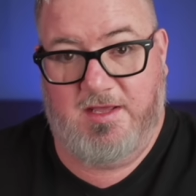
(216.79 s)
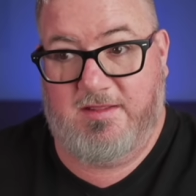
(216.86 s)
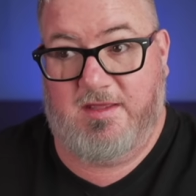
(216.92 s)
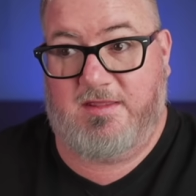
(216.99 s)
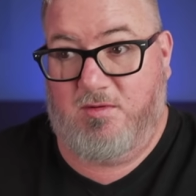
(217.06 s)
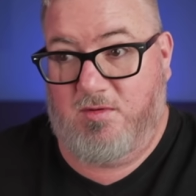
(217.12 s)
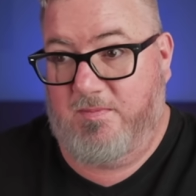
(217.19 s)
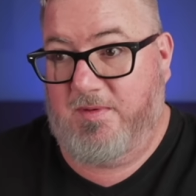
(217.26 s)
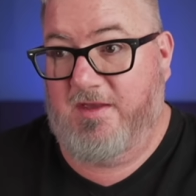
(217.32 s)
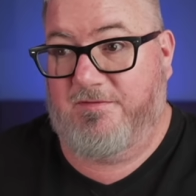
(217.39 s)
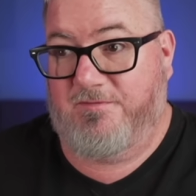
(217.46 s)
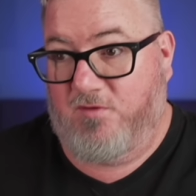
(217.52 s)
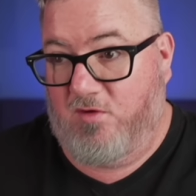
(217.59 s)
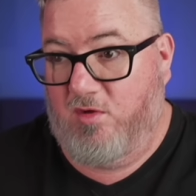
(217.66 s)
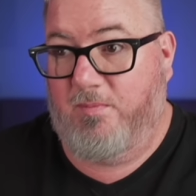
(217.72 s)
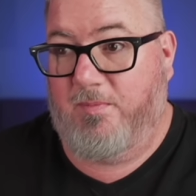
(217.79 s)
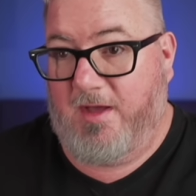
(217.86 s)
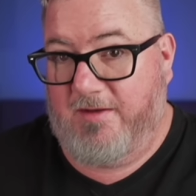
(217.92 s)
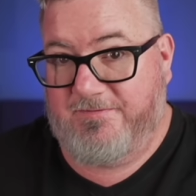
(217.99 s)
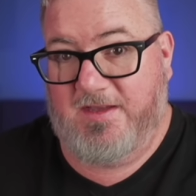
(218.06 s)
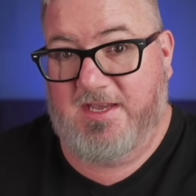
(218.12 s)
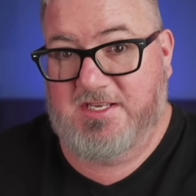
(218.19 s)
that there would be a full
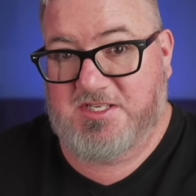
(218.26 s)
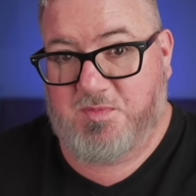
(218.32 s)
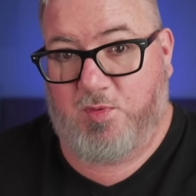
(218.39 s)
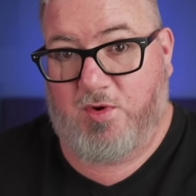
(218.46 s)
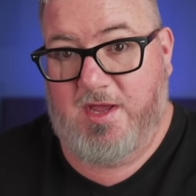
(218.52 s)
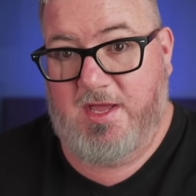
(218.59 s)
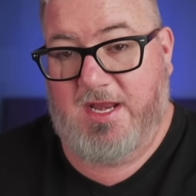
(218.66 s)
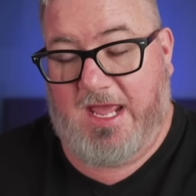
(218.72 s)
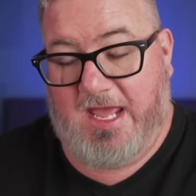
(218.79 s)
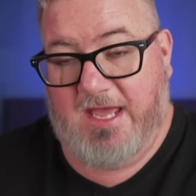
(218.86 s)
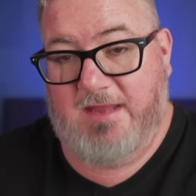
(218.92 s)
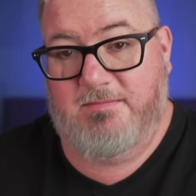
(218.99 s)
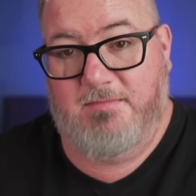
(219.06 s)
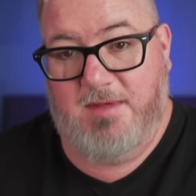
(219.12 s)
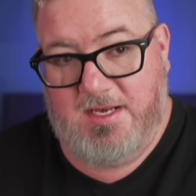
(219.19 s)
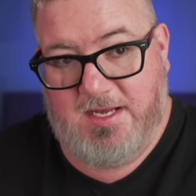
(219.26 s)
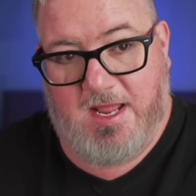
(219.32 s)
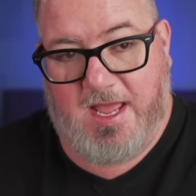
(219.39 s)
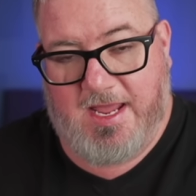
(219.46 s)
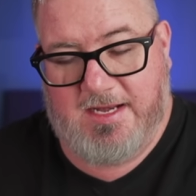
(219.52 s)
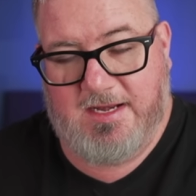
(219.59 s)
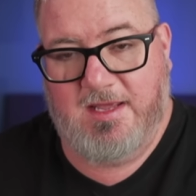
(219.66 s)
buffet spread at
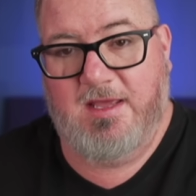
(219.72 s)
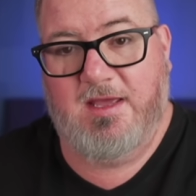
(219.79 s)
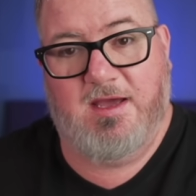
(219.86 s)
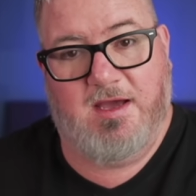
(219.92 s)
midnight.